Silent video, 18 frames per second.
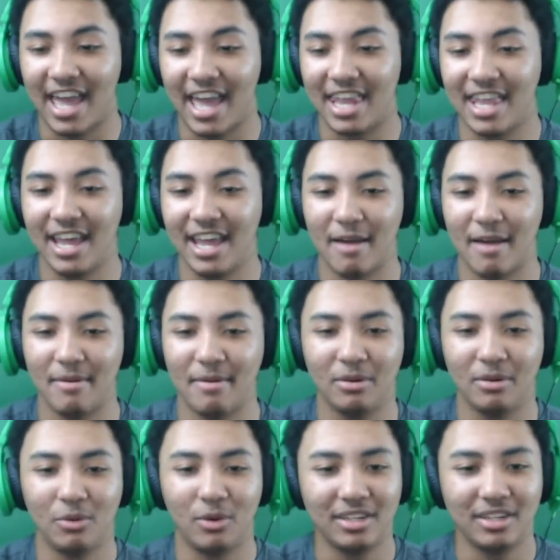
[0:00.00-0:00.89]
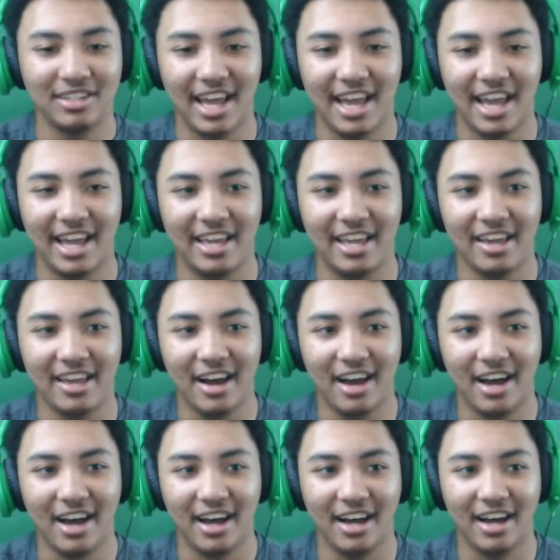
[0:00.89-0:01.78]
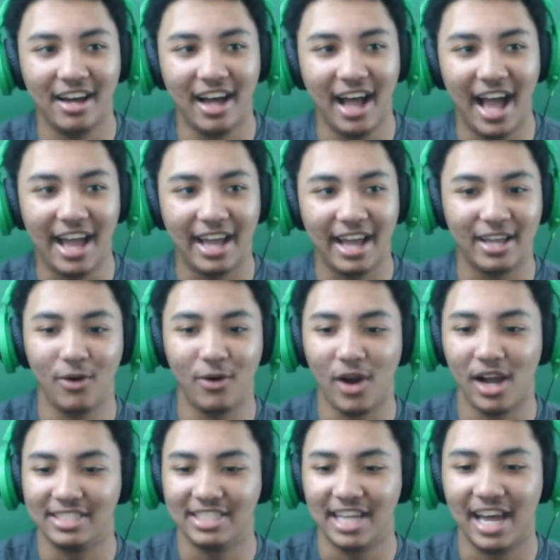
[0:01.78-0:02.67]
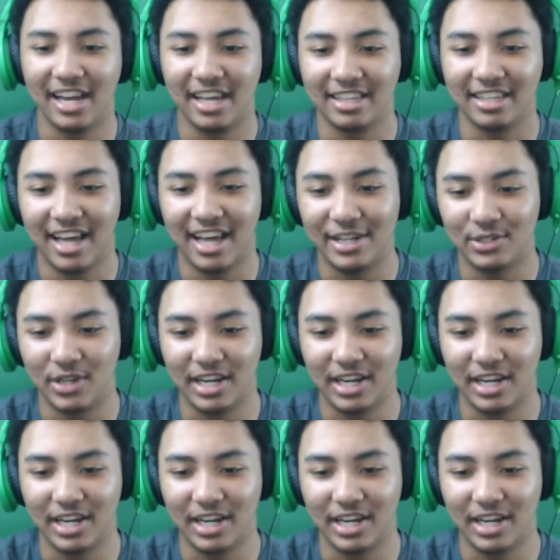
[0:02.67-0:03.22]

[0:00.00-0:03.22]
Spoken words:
And then I remember one day I sign online,